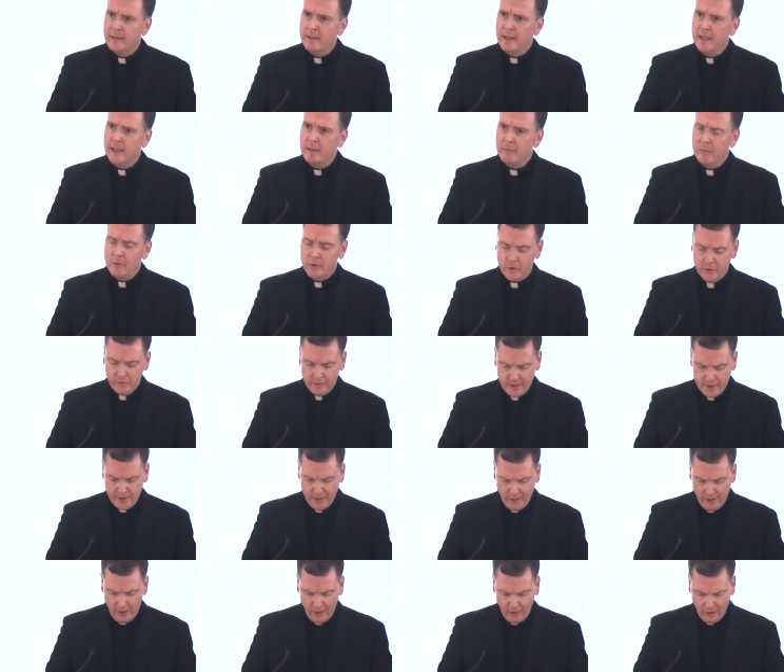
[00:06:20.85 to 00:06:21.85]
that
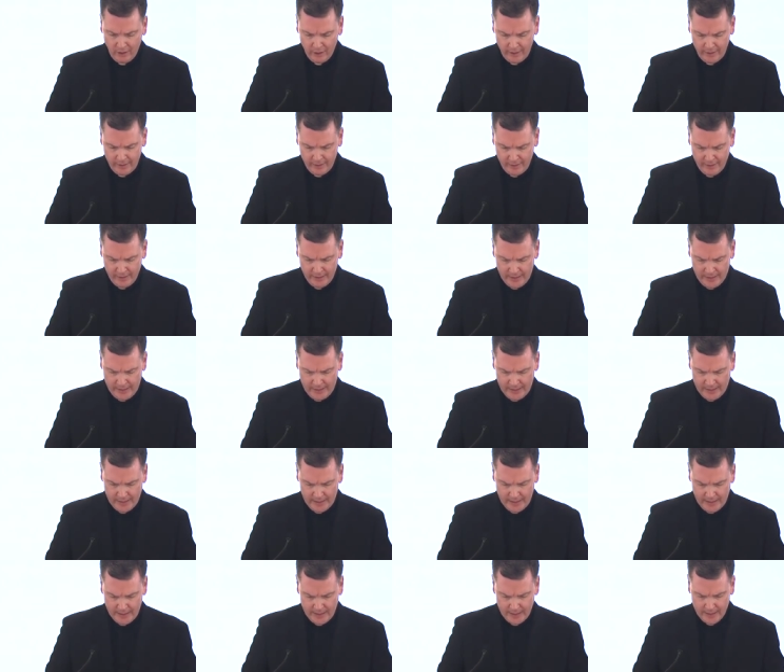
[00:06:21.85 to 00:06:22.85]
moves the heart
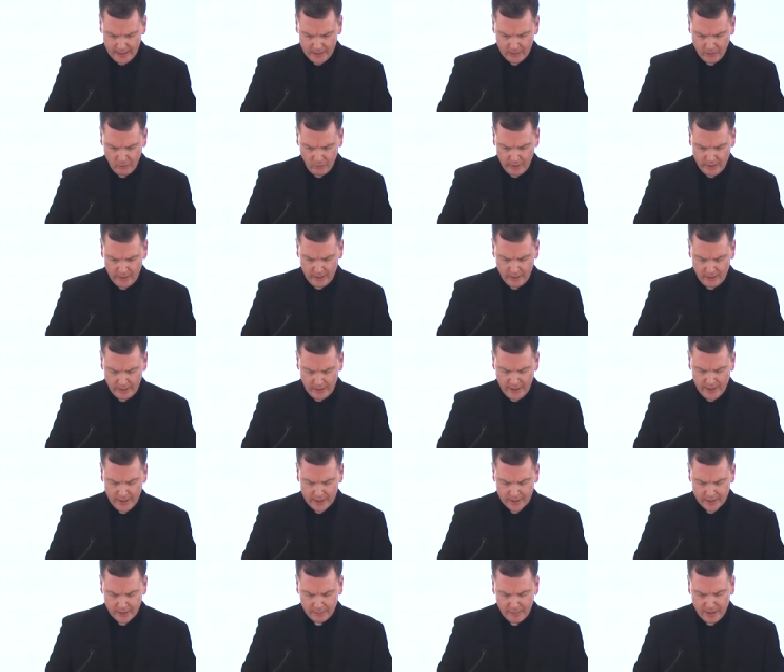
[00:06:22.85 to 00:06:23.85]
as well
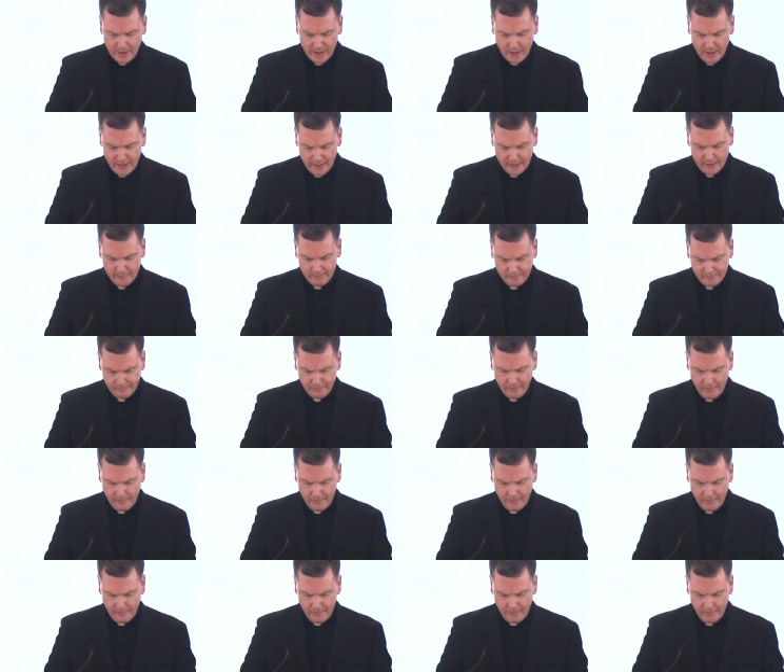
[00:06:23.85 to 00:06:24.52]
as the mind.